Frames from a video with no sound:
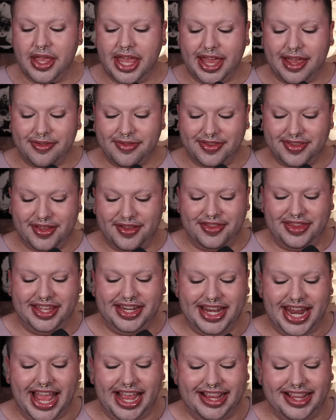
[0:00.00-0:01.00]
Okay, so the
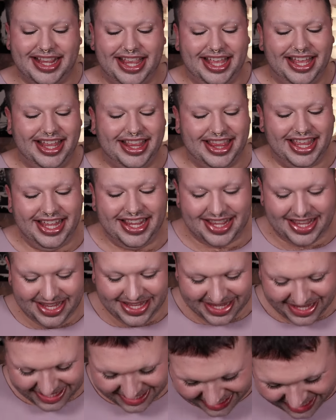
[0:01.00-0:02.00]
next this
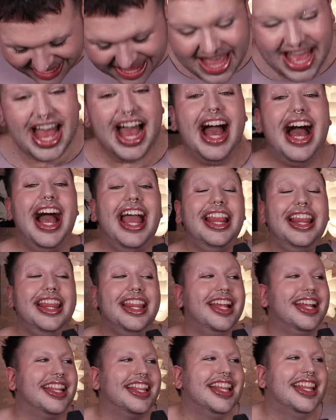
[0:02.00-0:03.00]

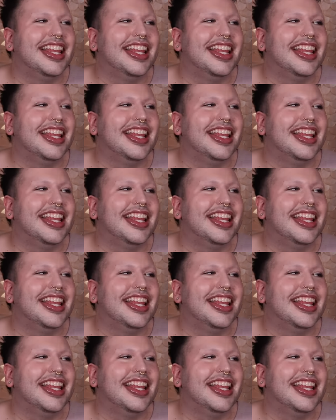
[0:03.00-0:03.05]
I.